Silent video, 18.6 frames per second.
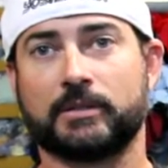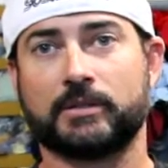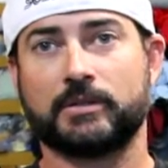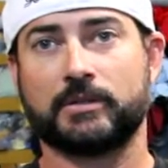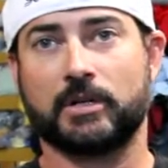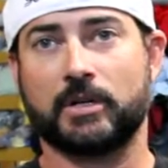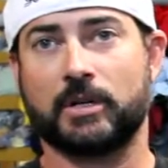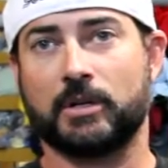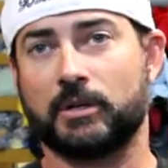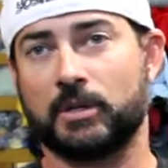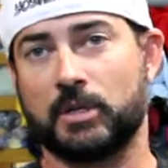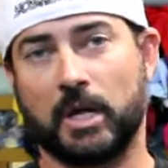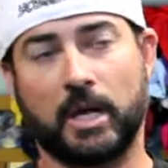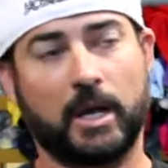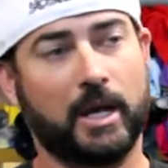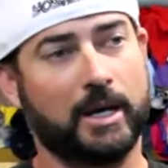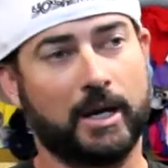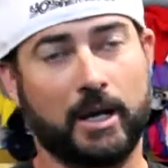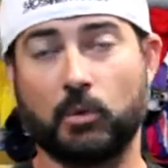So
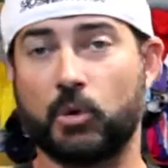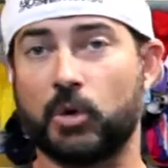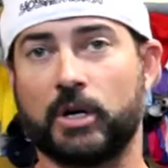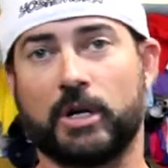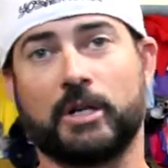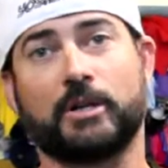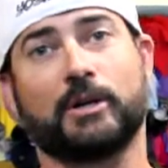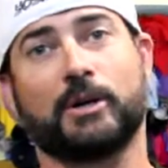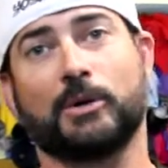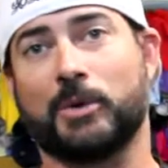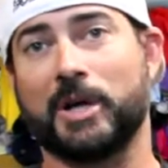I wore it under a